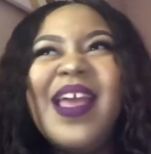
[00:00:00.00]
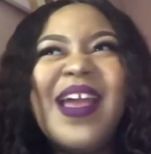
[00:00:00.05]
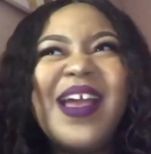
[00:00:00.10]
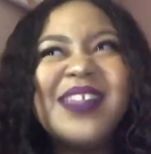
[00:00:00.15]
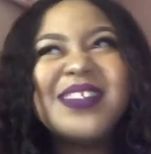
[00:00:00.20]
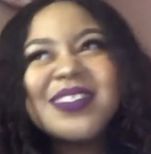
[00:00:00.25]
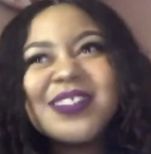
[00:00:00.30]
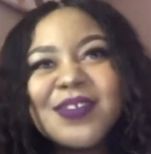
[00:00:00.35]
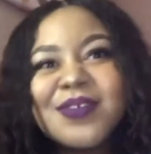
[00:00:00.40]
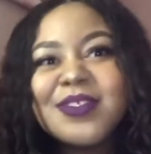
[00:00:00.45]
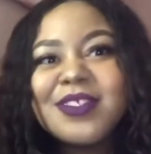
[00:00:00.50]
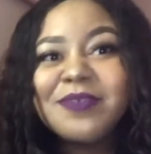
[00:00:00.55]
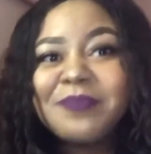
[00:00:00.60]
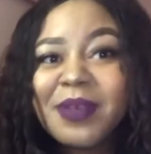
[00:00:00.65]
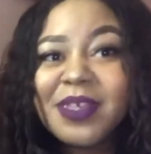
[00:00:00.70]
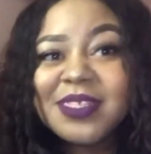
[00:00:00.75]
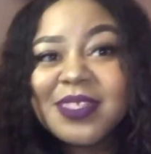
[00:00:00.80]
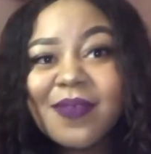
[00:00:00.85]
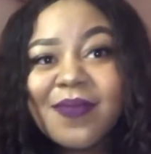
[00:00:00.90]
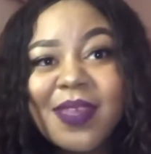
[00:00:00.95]
I just don't see
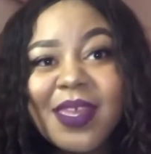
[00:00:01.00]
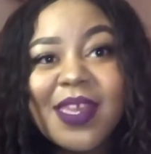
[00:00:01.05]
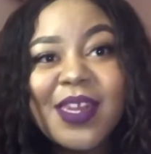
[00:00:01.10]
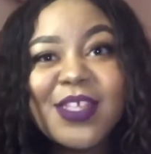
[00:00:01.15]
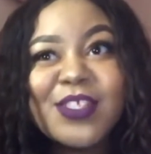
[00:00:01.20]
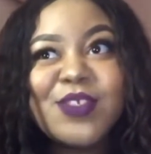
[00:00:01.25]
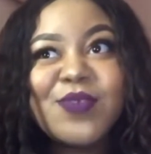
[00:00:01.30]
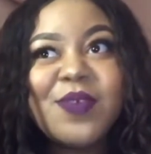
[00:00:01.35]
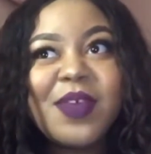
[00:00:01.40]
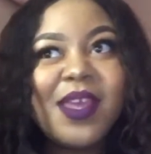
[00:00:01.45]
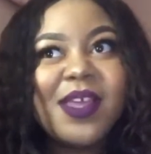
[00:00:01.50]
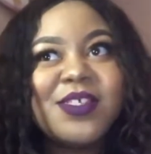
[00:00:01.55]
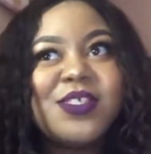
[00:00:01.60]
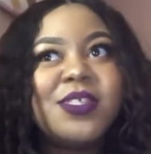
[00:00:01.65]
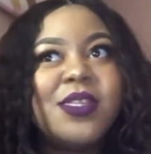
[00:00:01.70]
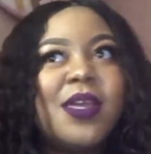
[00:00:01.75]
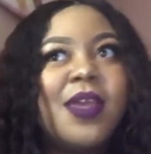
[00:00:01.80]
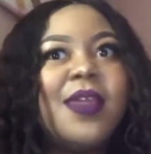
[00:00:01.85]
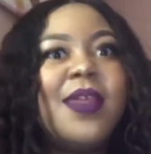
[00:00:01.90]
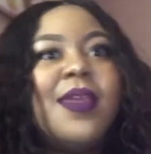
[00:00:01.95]
myself getting into
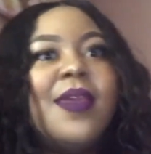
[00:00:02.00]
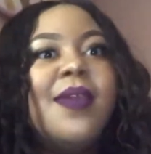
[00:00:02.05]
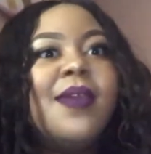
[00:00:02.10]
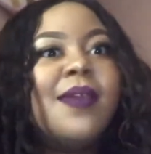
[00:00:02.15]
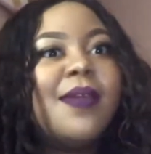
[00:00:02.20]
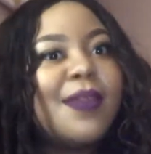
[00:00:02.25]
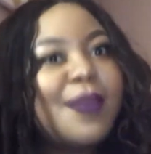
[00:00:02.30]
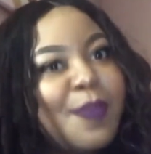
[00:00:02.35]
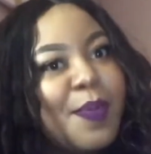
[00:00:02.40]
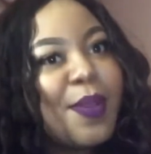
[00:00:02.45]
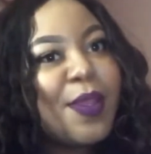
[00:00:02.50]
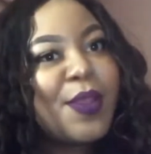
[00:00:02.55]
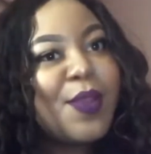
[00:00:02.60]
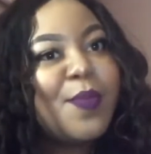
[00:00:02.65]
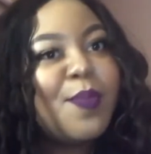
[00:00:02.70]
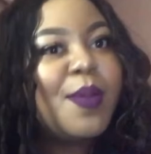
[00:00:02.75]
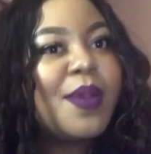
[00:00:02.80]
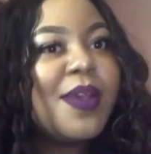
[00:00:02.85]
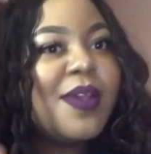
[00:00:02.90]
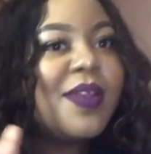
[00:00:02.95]
actually like clipping
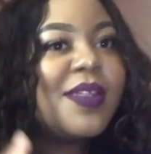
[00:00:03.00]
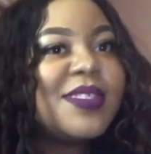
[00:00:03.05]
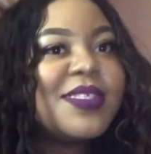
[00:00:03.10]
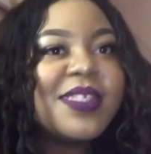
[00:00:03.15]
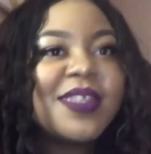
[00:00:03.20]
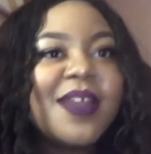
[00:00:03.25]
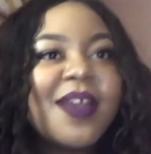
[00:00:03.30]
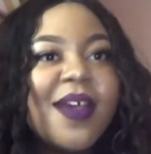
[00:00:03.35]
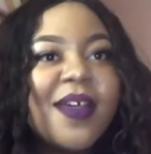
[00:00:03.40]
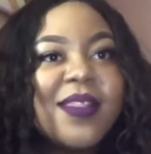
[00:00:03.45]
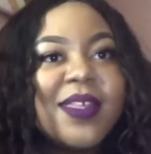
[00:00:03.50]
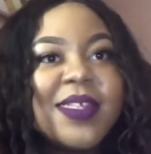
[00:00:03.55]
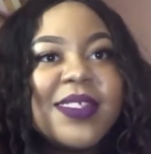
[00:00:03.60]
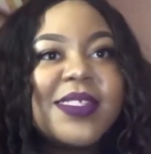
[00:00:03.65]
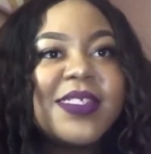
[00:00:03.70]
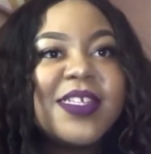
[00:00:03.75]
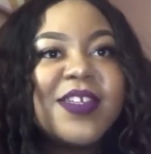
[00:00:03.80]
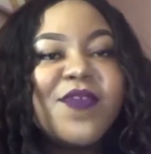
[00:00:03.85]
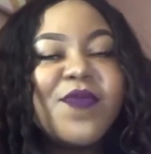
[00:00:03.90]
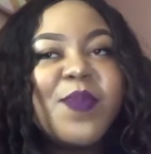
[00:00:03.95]
coupons and all this
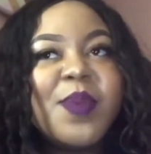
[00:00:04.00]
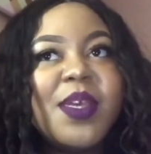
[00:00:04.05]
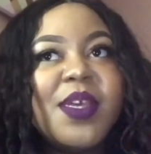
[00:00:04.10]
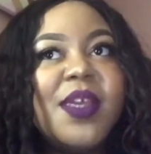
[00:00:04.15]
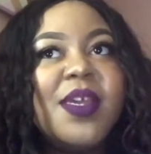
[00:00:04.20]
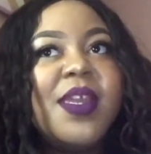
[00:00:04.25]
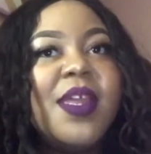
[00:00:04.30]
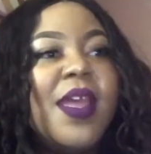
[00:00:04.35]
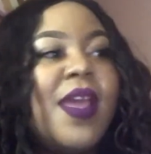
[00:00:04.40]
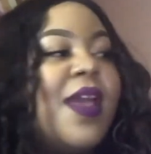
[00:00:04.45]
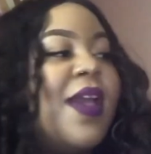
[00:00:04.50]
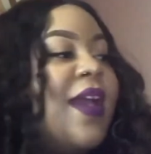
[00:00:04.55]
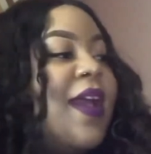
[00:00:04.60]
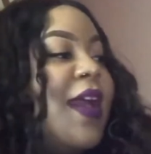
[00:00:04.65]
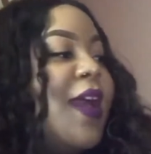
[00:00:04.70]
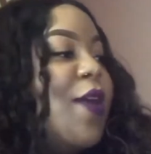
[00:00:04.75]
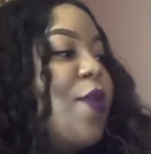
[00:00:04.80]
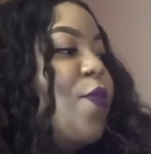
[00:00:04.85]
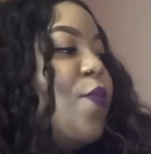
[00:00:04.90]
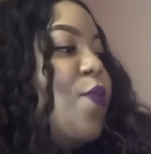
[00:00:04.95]
stuff, but
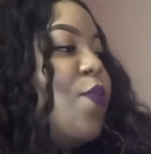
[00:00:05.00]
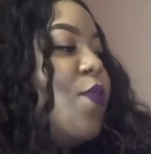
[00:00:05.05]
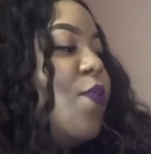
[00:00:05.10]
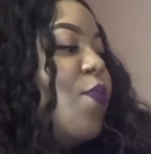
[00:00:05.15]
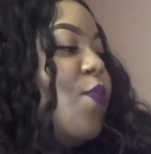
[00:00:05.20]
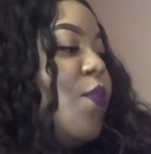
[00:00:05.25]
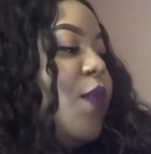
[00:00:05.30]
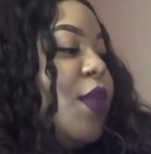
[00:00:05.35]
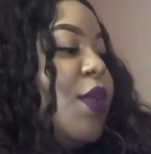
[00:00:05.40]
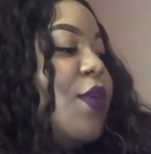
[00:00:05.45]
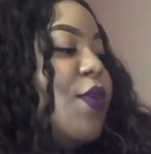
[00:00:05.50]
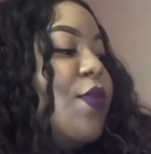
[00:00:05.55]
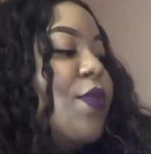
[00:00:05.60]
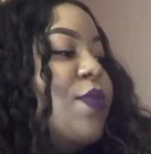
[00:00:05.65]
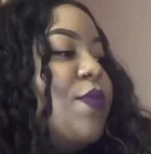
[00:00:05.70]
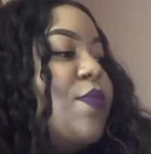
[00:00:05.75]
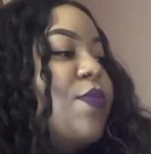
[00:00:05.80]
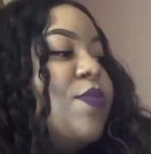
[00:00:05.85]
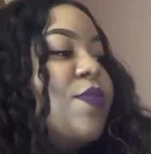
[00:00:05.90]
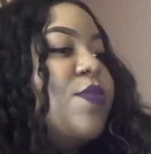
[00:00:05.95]
I
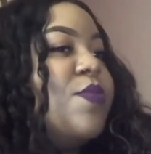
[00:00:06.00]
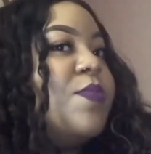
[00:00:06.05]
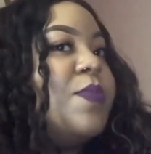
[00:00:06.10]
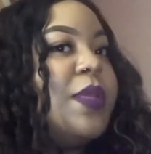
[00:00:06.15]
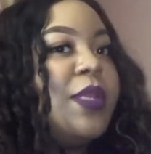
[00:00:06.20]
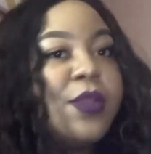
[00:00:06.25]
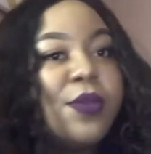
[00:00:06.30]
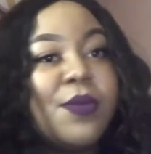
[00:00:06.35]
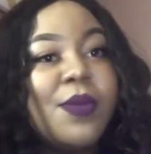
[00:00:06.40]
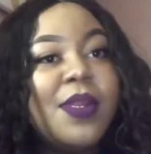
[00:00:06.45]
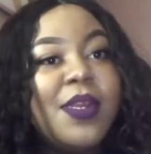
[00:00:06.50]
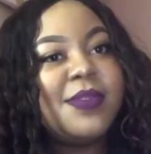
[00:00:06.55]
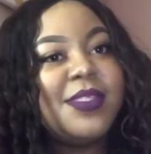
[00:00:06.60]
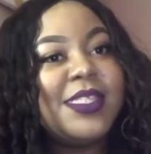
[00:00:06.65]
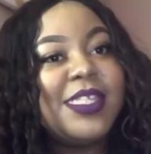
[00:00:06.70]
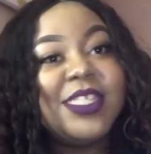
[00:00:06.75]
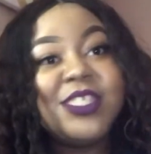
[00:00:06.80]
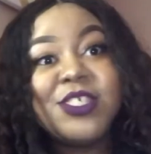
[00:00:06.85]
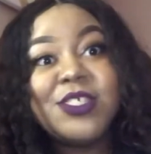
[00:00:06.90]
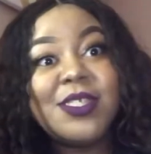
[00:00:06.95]
will be doing
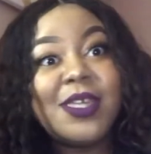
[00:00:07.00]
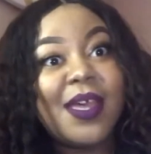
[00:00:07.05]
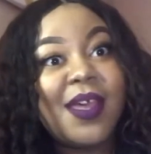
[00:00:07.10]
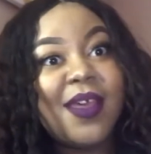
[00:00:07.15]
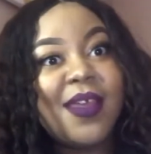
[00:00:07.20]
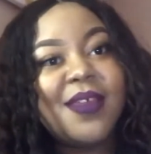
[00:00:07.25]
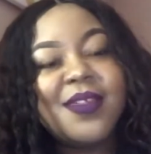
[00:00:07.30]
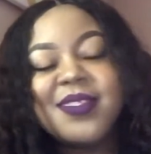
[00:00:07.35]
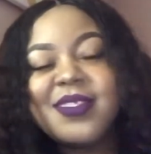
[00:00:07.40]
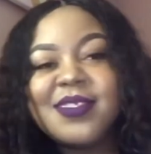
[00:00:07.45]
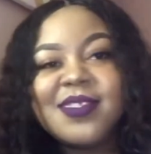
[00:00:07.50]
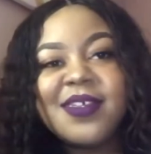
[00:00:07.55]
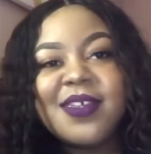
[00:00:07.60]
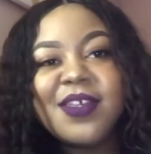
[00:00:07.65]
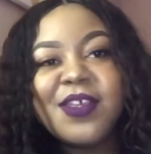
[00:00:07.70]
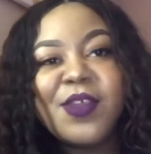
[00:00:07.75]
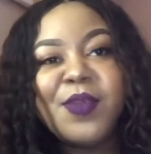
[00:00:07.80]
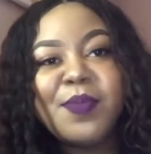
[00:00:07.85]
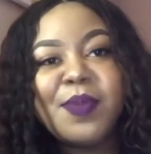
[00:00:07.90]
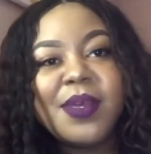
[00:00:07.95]
digitized
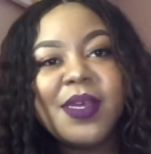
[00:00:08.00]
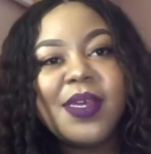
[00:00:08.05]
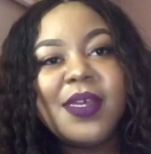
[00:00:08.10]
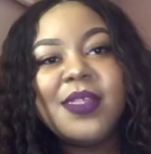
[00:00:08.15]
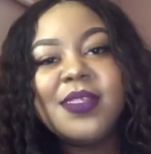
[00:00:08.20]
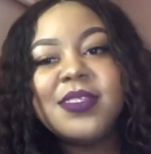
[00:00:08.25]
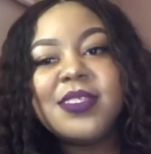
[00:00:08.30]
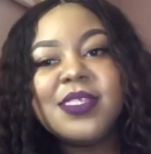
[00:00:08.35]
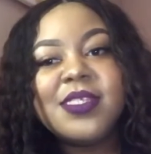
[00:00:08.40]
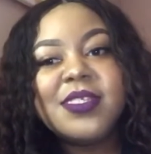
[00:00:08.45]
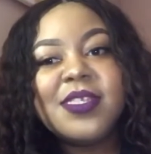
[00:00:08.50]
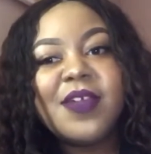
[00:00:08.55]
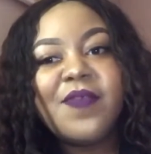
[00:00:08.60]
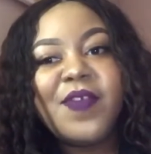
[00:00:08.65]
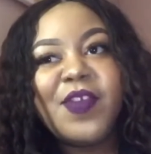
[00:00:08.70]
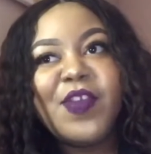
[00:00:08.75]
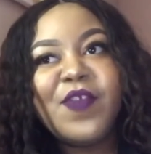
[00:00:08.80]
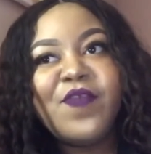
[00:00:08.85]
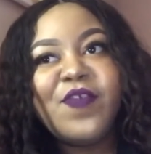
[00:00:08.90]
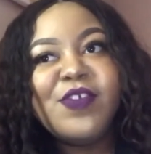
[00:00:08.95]
coupons and stuff
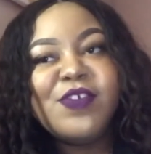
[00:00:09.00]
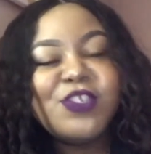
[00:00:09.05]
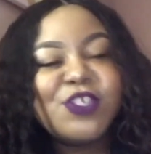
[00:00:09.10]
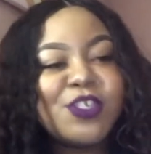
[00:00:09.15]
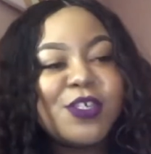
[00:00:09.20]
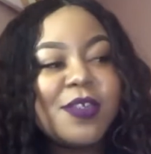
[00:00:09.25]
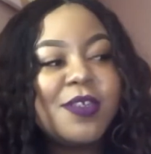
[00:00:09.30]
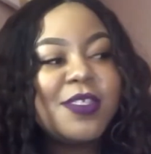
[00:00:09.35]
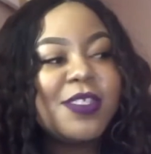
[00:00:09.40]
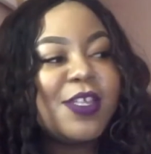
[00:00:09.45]
in the future.